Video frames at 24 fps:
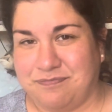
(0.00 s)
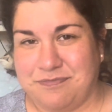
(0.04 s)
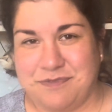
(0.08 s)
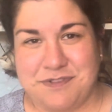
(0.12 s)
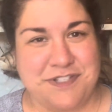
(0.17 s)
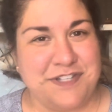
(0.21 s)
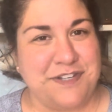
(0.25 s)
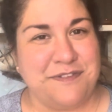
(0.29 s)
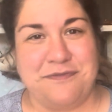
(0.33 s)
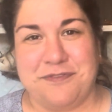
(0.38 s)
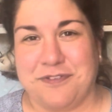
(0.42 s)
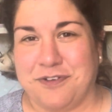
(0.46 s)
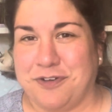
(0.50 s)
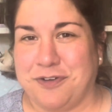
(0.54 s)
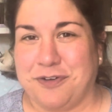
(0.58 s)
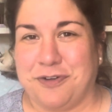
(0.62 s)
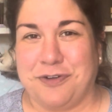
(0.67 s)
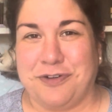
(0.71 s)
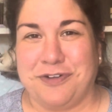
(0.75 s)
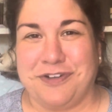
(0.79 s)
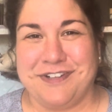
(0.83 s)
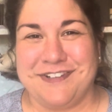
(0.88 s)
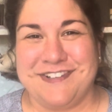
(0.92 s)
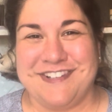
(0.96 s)

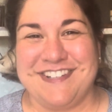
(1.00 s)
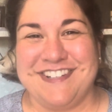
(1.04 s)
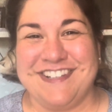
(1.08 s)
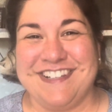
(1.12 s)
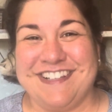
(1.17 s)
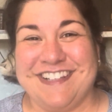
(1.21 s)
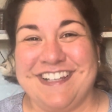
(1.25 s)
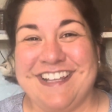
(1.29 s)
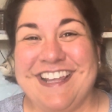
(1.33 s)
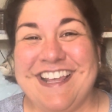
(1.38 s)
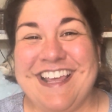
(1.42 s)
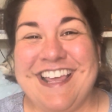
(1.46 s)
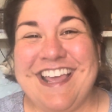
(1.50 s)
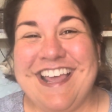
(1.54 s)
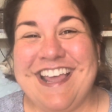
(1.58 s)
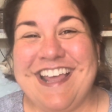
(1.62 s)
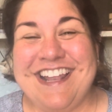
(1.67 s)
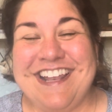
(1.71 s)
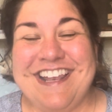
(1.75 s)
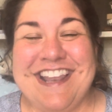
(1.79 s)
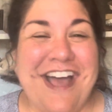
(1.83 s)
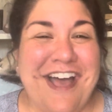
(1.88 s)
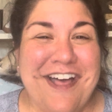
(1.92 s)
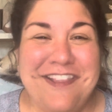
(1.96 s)
difficult,
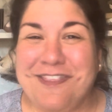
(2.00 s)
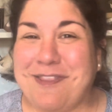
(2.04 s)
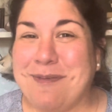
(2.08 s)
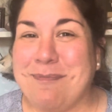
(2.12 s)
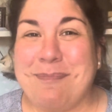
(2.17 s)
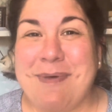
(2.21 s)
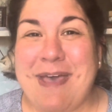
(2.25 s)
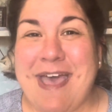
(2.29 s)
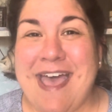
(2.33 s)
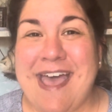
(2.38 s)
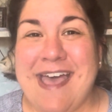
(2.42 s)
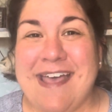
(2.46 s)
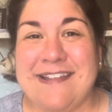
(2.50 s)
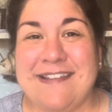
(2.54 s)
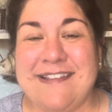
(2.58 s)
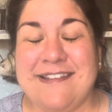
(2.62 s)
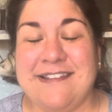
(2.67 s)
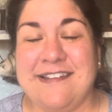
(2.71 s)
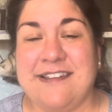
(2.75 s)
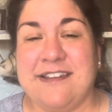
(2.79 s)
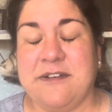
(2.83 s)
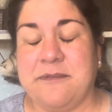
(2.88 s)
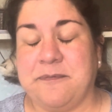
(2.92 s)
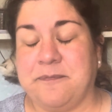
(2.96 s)
not the
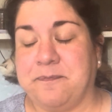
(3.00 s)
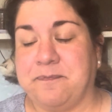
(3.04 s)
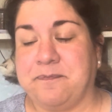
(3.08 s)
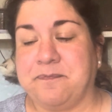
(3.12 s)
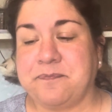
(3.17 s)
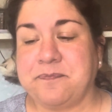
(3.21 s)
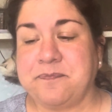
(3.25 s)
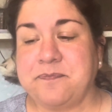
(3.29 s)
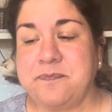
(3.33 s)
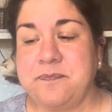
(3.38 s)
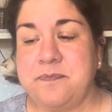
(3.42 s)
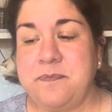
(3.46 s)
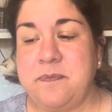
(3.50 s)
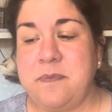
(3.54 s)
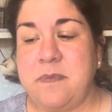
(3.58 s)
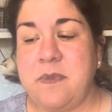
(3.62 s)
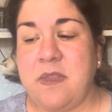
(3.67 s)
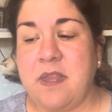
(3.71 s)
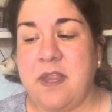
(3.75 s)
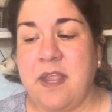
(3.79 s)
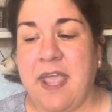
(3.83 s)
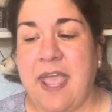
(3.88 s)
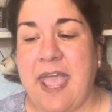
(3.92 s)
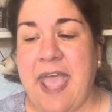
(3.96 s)
best.
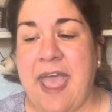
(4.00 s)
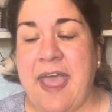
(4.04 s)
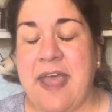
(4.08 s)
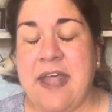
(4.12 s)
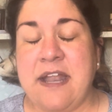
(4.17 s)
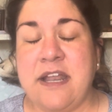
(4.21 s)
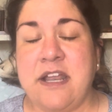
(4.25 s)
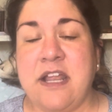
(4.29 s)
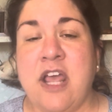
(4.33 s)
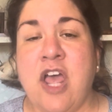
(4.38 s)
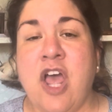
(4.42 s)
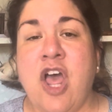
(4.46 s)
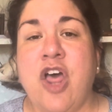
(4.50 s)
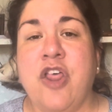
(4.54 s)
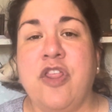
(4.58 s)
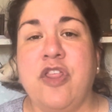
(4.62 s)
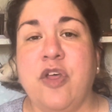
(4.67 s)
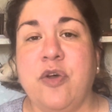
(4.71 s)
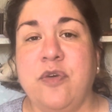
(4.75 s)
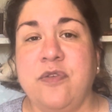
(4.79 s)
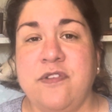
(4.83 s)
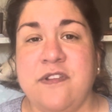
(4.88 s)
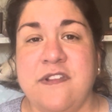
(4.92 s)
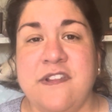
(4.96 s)
And
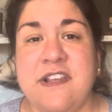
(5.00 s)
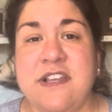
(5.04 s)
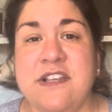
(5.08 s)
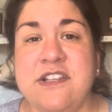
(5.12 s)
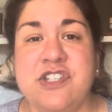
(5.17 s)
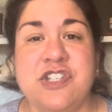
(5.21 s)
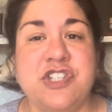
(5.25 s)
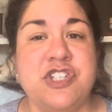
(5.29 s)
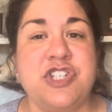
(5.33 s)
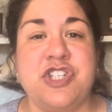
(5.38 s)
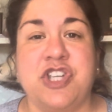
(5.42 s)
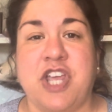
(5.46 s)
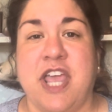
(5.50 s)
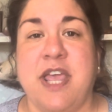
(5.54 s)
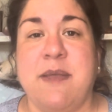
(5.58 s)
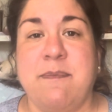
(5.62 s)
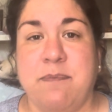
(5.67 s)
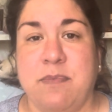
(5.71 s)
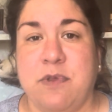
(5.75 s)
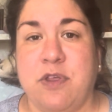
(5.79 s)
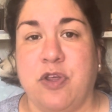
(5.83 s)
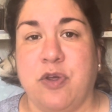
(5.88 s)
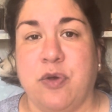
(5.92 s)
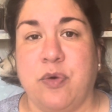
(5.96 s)
those things
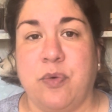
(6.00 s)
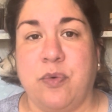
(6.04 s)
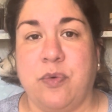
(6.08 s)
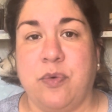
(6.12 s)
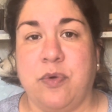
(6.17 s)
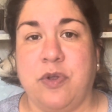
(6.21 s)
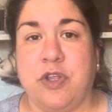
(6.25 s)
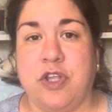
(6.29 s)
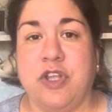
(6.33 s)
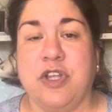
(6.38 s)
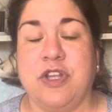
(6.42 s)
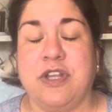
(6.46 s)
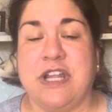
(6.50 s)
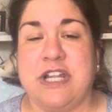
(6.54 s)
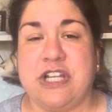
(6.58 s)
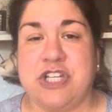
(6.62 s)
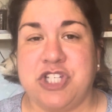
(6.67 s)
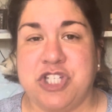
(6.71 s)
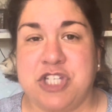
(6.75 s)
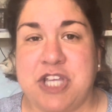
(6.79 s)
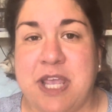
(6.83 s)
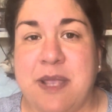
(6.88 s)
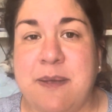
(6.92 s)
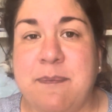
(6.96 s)
shape you. They
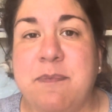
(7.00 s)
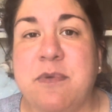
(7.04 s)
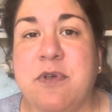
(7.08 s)
shape